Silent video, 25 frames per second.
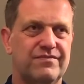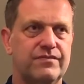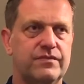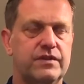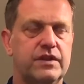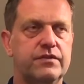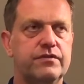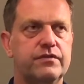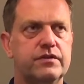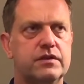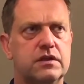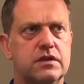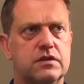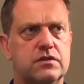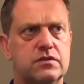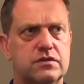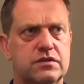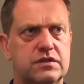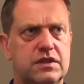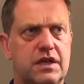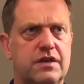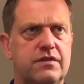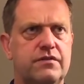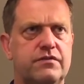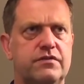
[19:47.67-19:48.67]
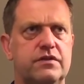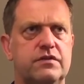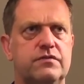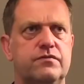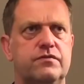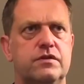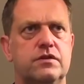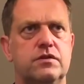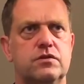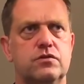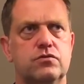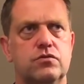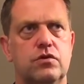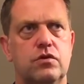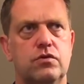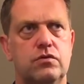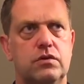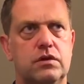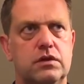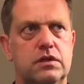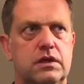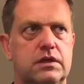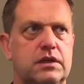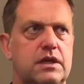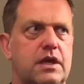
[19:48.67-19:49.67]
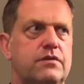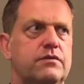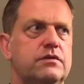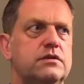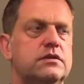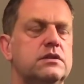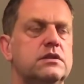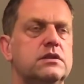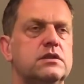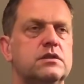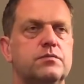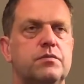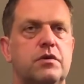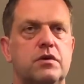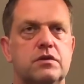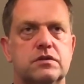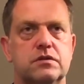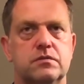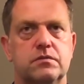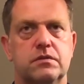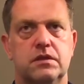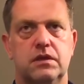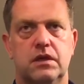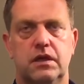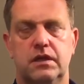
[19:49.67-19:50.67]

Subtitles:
difficult to say if it will grow or not. Everything is possible.